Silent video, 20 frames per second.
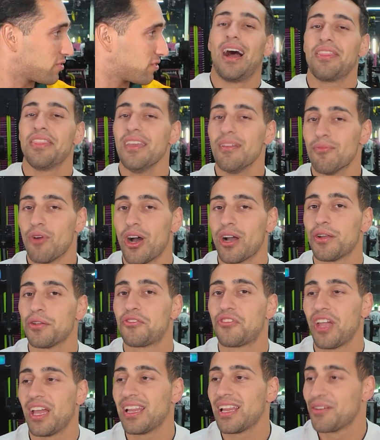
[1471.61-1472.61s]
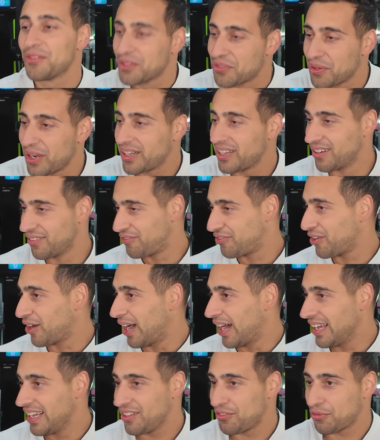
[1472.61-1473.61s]
I think Michael Chandler was ready to
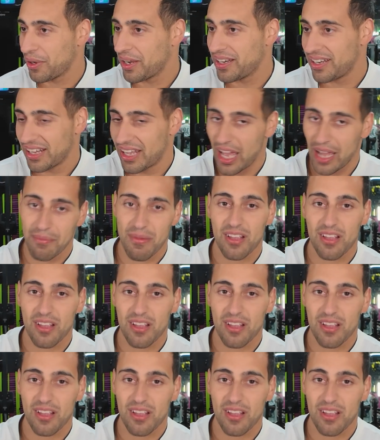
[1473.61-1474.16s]
fight. He's ready to go.